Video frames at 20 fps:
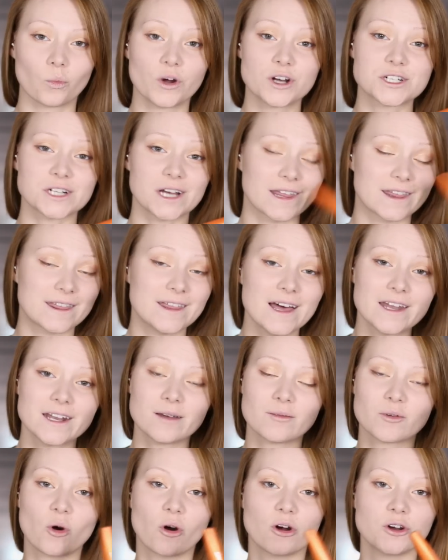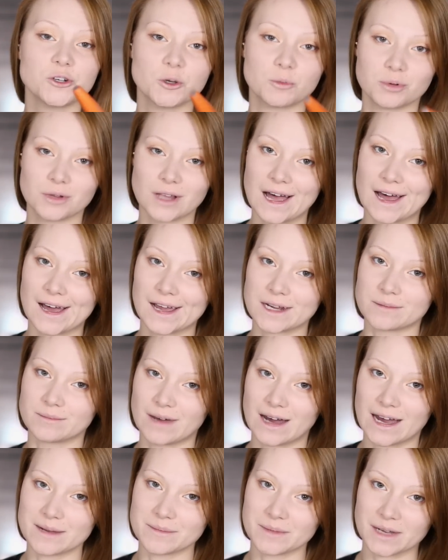which I then am going to apply
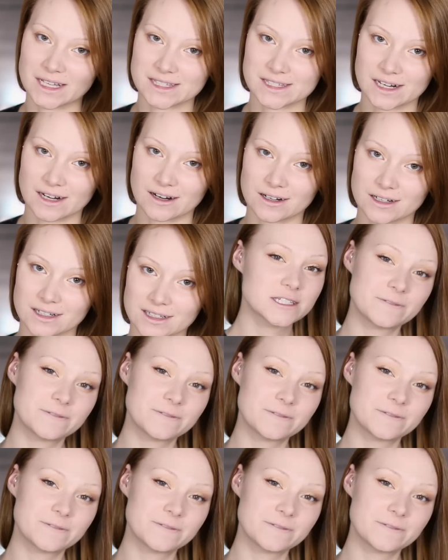my mascara.